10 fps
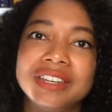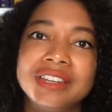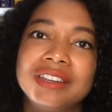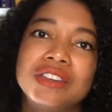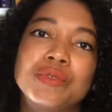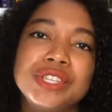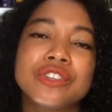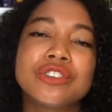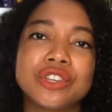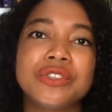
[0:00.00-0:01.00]
Research
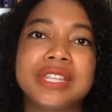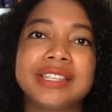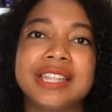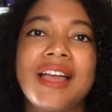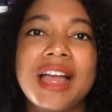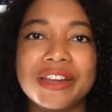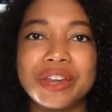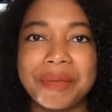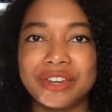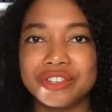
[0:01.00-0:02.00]
shows us that hiring
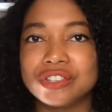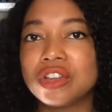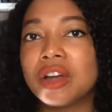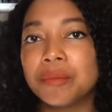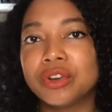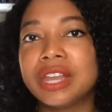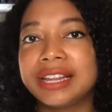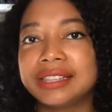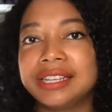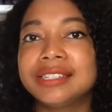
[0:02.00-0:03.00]
managers are more
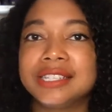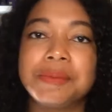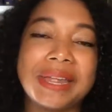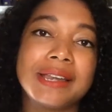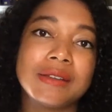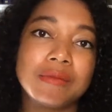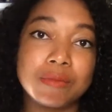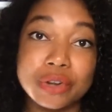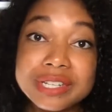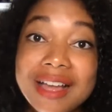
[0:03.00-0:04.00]
likely to spend more
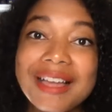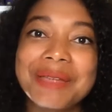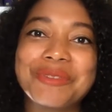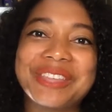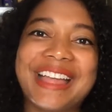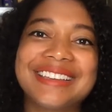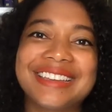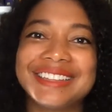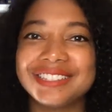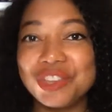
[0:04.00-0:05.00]
time with
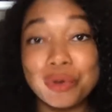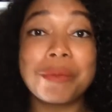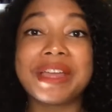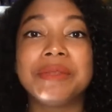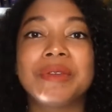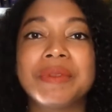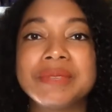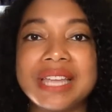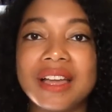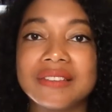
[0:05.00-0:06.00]
candidates who remind them of
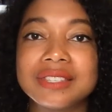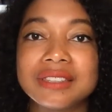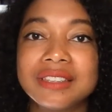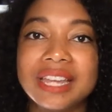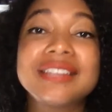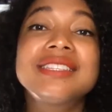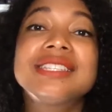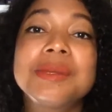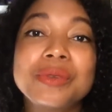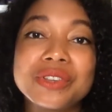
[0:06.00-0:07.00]
themselves. And
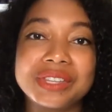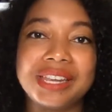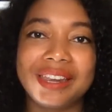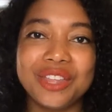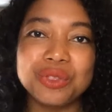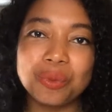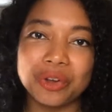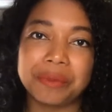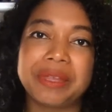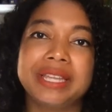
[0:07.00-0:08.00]
similarly, in the
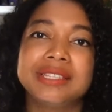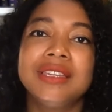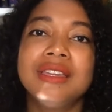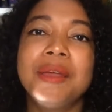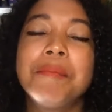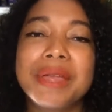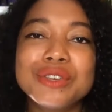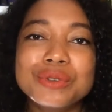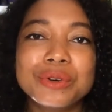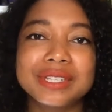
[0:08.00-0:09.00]
workplace,
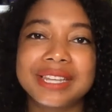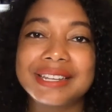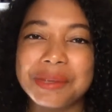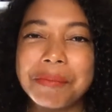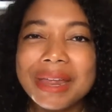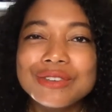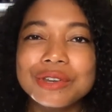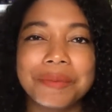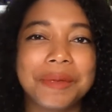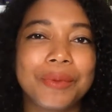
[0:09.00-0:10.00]
mentors like to mentor
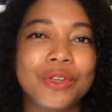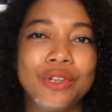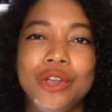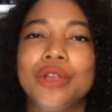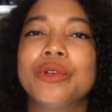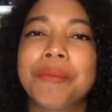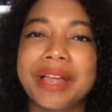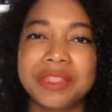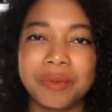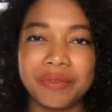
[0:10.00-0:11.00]
people who remind them
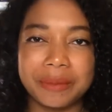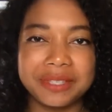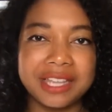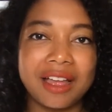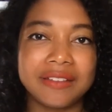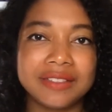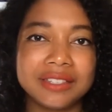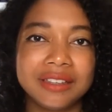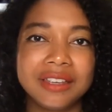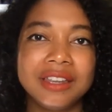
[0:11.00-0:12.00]
of themselves.
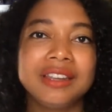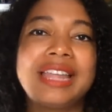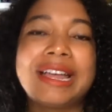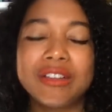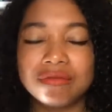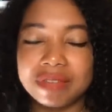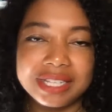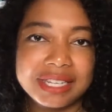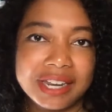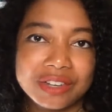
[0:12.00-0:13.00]
Now, it's a
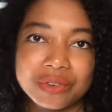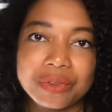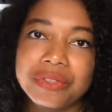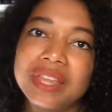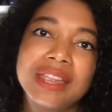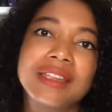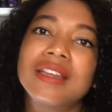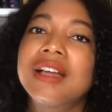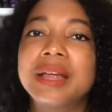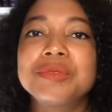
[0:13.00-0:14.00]
natural thing.
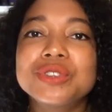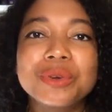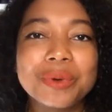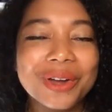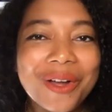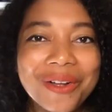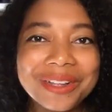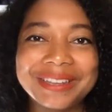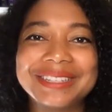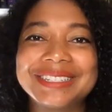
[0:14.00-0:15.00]
I'm sure we're all
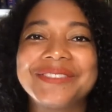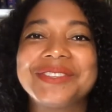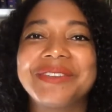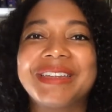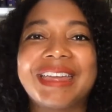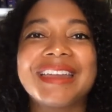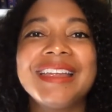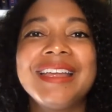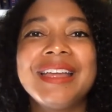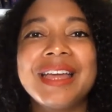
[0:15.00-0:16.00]
guilty of doing it.
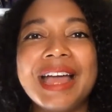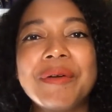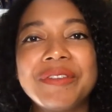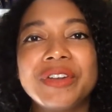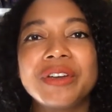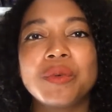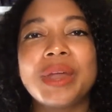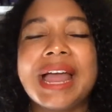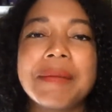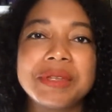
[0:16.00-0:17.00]
However, what
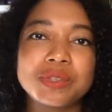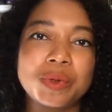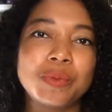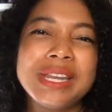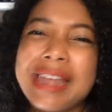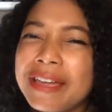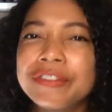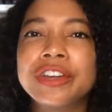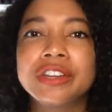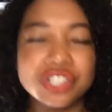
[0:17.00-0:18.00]
happens when we never
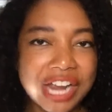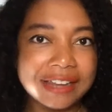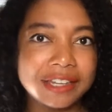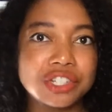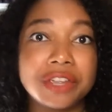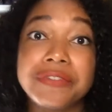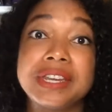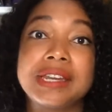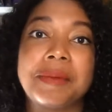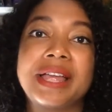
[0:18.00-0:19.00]
challenge affinity
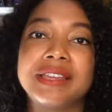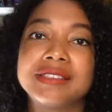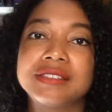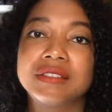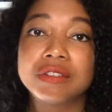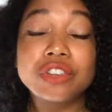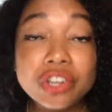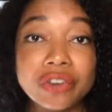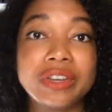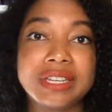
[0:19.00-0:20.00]
bias?
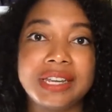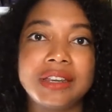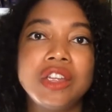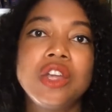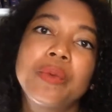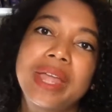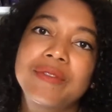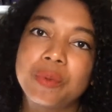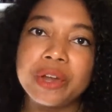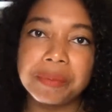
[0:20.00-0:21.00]
Currently, we have a
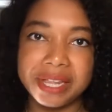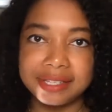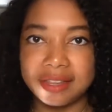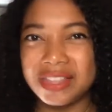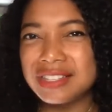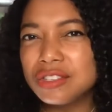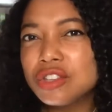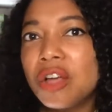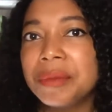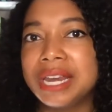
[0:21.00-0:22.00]
workplace that's
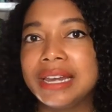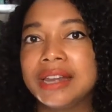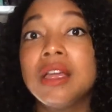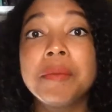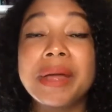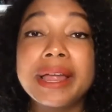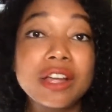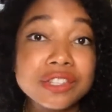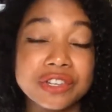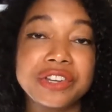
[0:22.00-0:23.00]
dominated by a
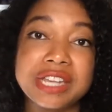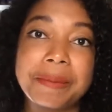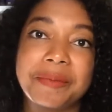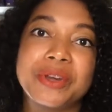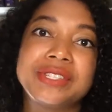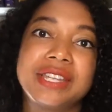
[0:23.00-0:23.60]
certain type of person.